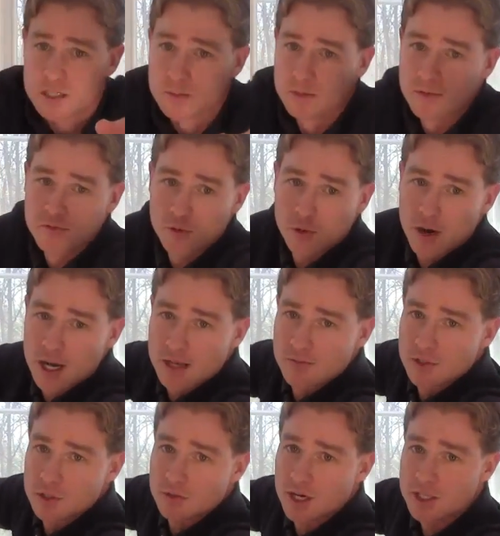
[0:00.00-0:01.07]
before I even
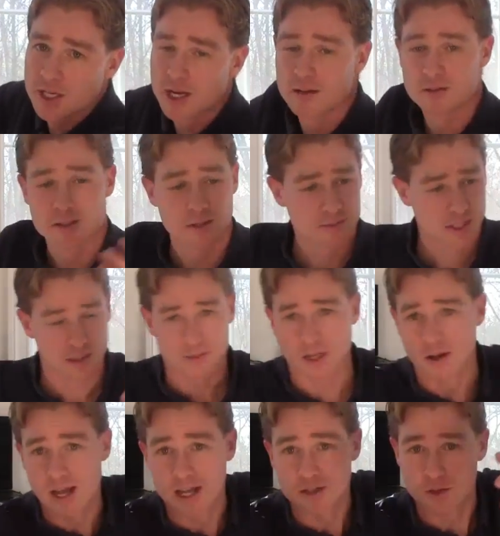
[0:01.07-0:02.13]
stretch out, and sometimes I'll
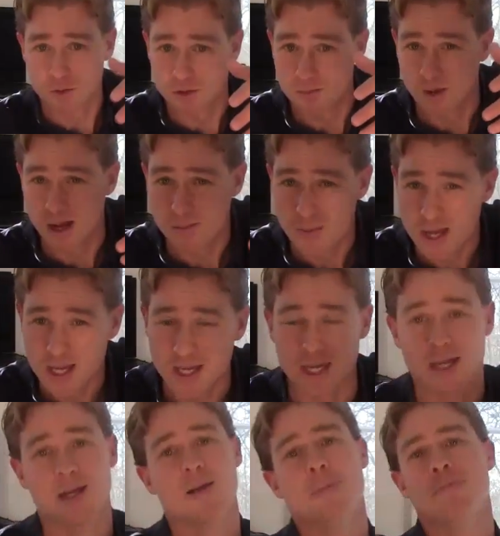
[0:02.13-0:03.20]
enter with my pinky.
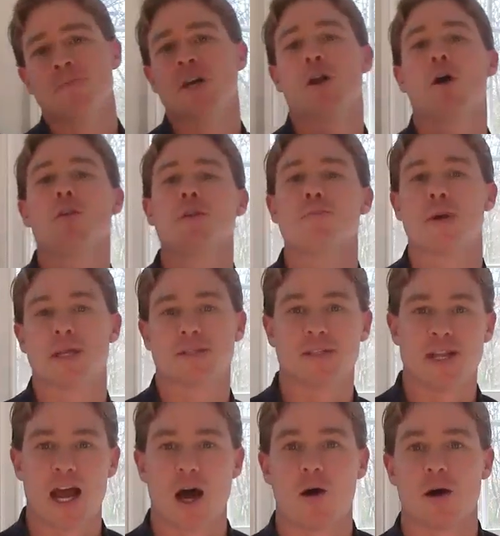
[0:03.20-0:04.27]
It all depends on
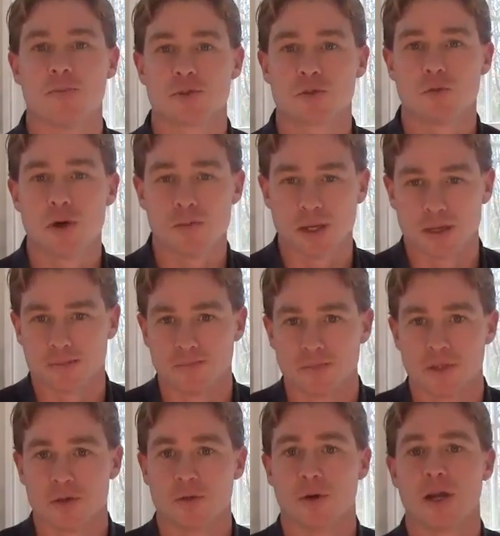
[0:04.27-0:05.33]
how I'm swimming,
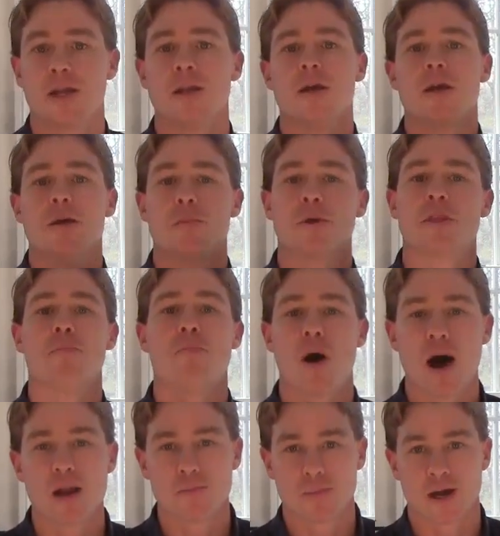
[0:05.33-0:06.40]
right? But the
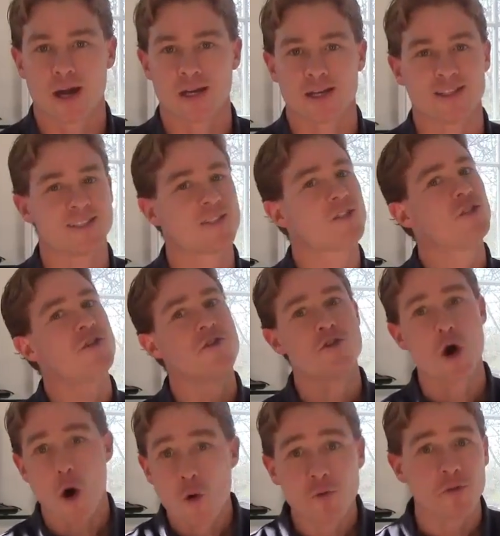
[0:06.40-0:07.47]
bottom line is
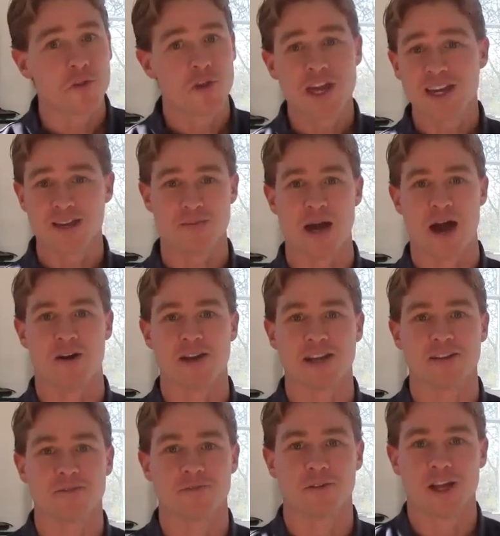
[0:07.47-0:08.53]
don't think about it,
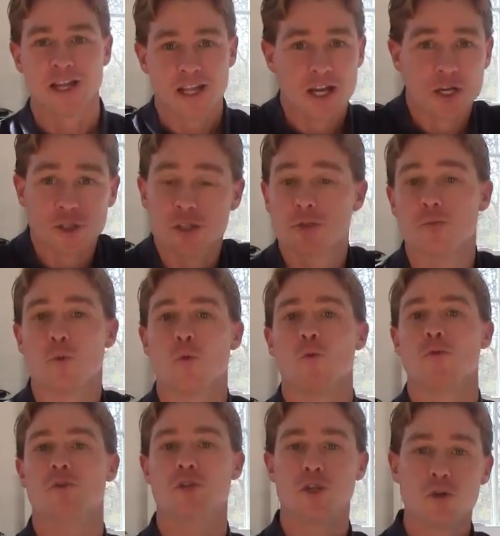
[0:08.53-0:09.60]
right? Just
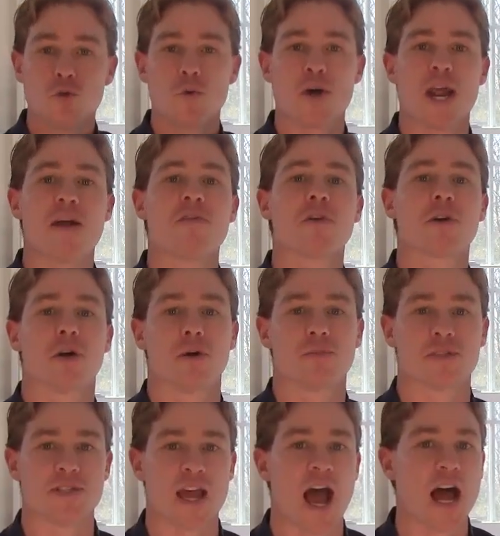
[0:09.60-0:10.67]
do whatever comes
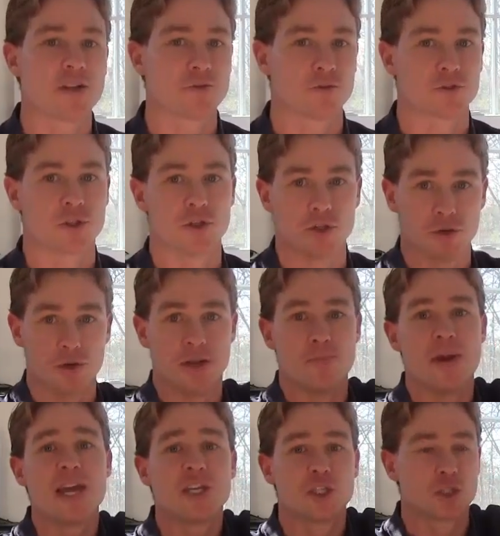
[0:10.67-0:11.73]
natural to you, and
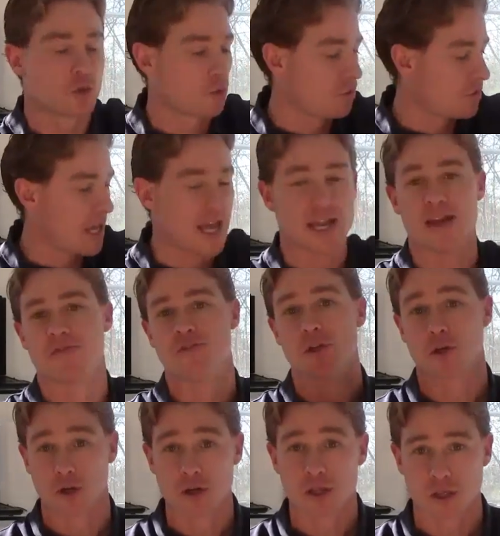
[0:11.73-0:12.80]
make sure that if you're
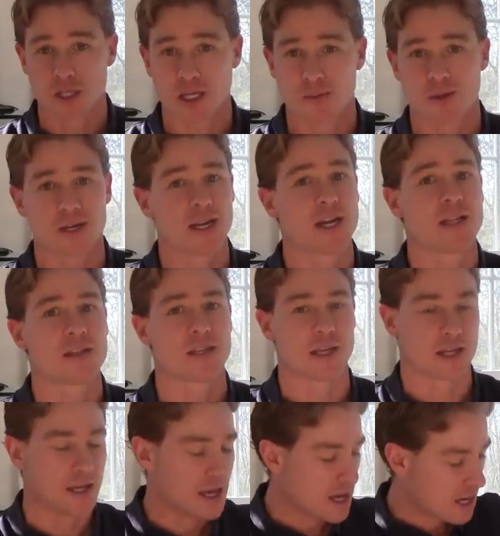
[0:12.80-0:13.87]
going to think about
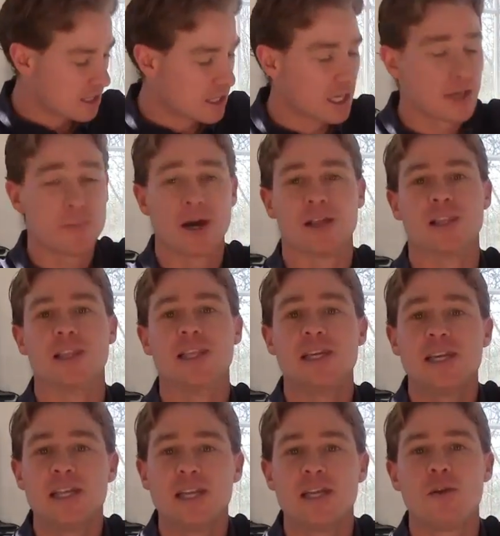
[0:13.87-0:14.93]
anything, think about
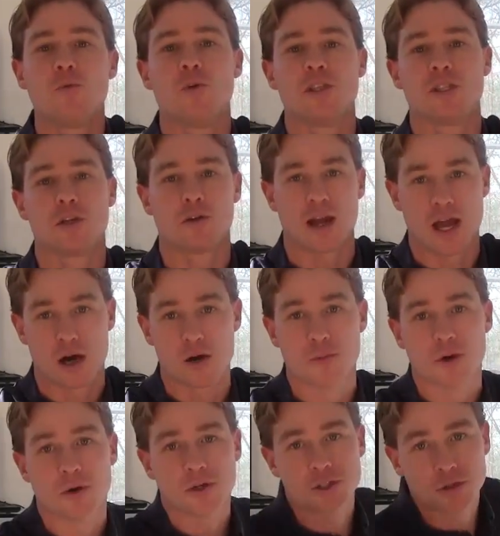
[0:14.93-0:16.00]
leading with your elbow
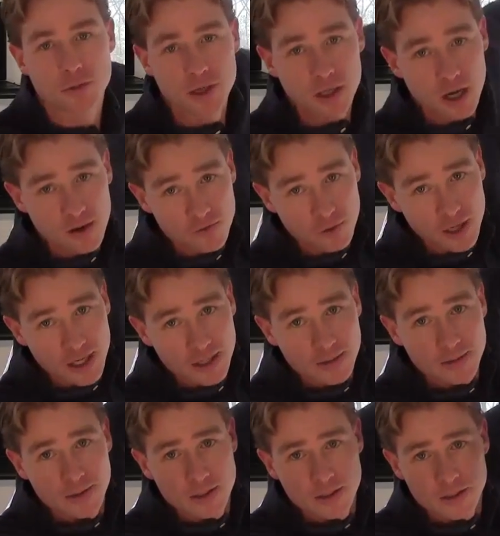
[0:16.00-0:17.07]
on your recovery
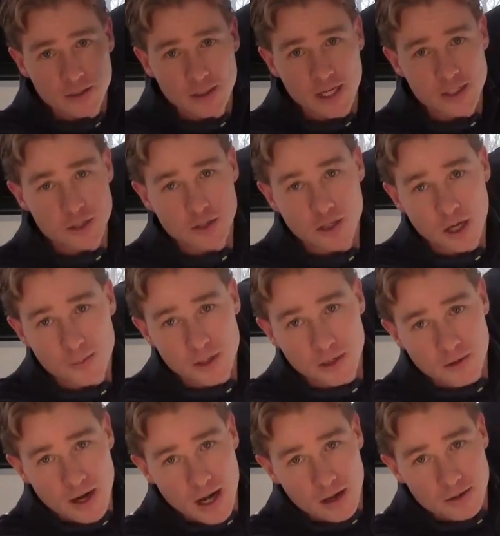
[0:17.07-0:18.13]
as you're coming
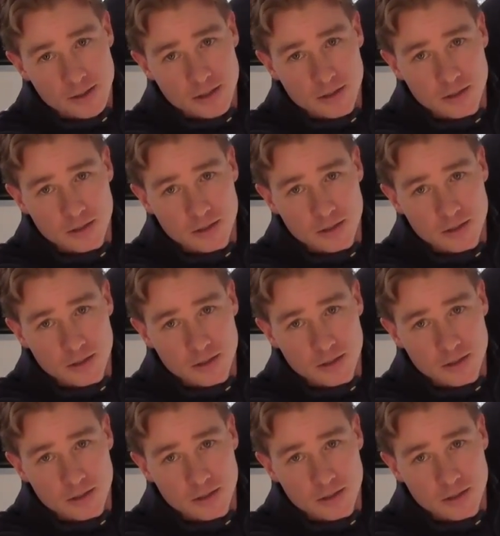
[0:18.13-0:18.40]
around.